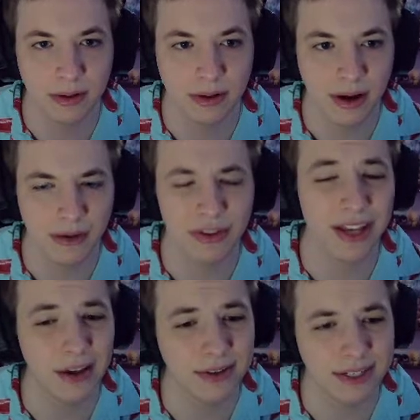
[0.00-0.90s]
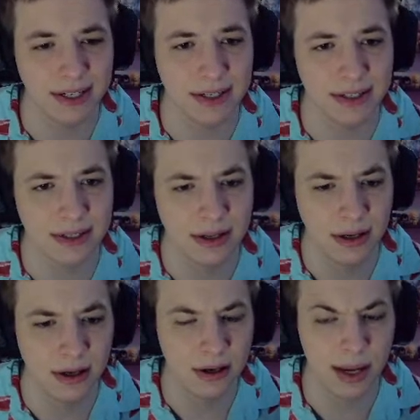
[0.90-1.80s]
Everything else is.
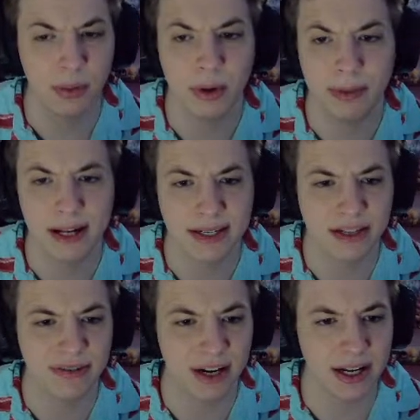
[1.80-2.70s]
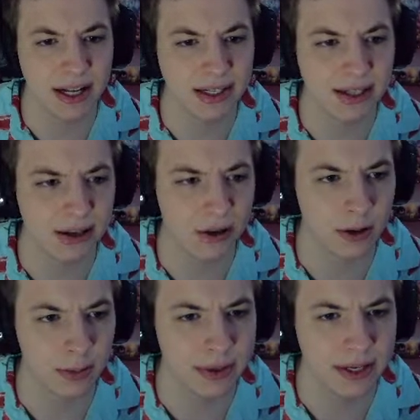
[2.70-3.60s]
It would be nice to find a nice little
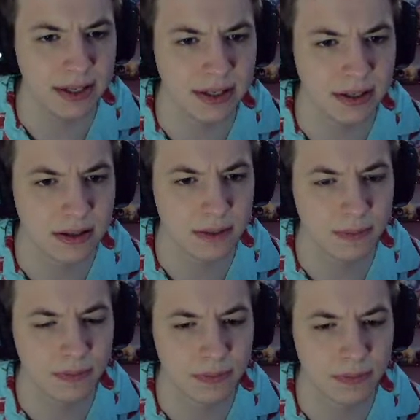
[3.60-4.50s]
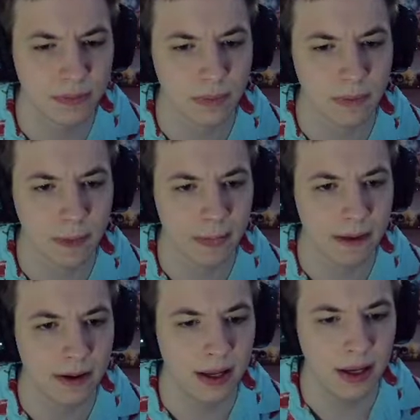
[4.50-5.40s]
armor piece.
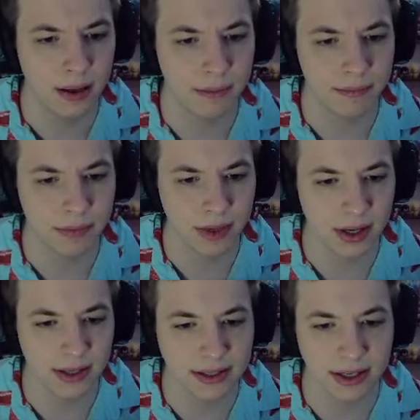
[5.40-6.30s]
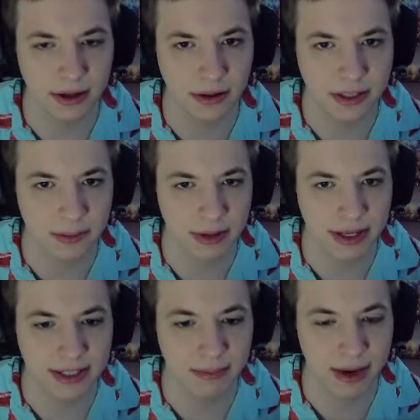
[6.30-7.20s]
Um, okay, let's get all this
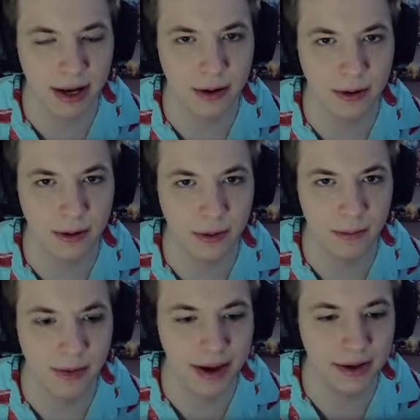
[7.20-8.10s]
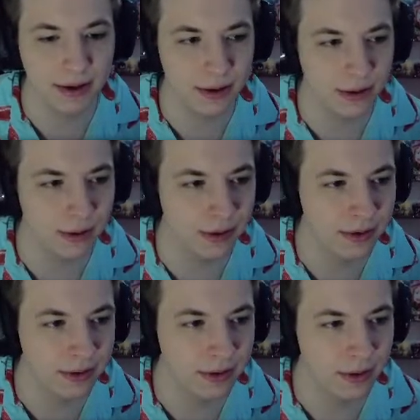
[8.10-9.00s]
placed. Meadow, meadow,
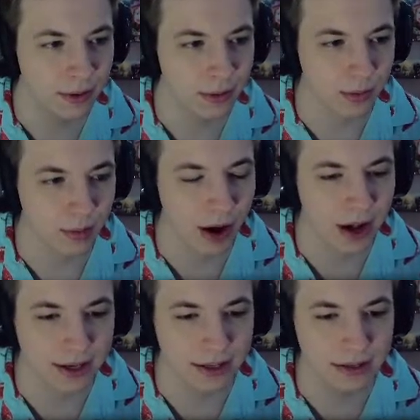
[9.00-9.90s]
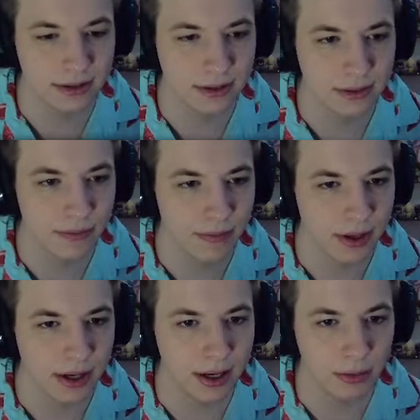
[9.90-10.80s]
rock.
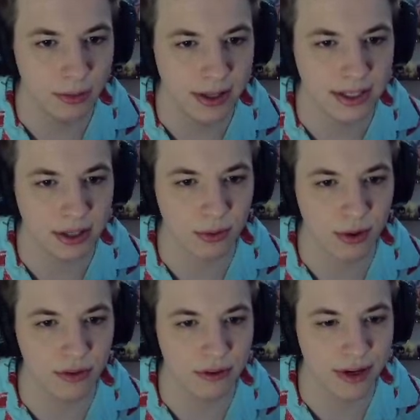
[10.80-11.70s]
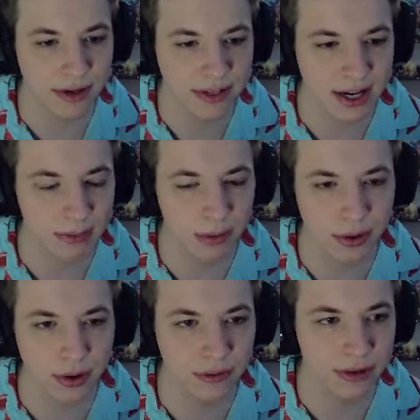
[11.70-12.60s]
Uh, we'll place a grove over here. It's kind of
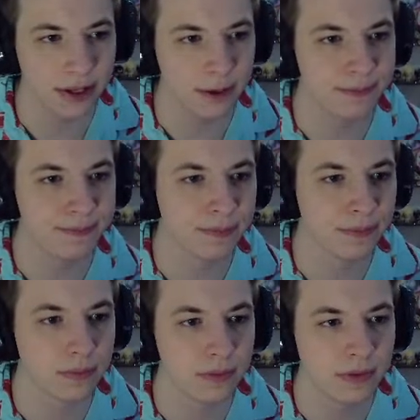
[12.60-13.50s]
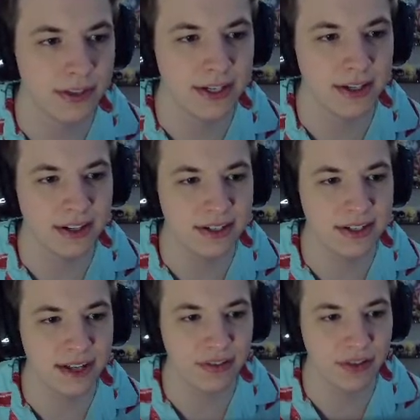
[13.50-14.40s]
boring over there. This this is
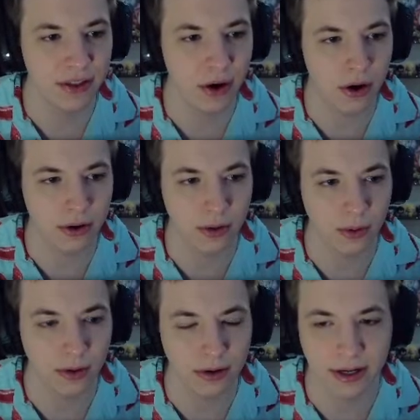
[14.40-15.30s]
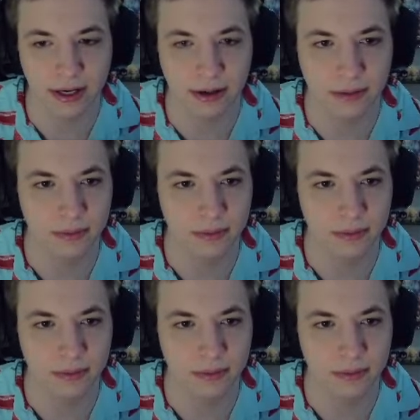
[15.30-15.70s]
definitely the hard corner here.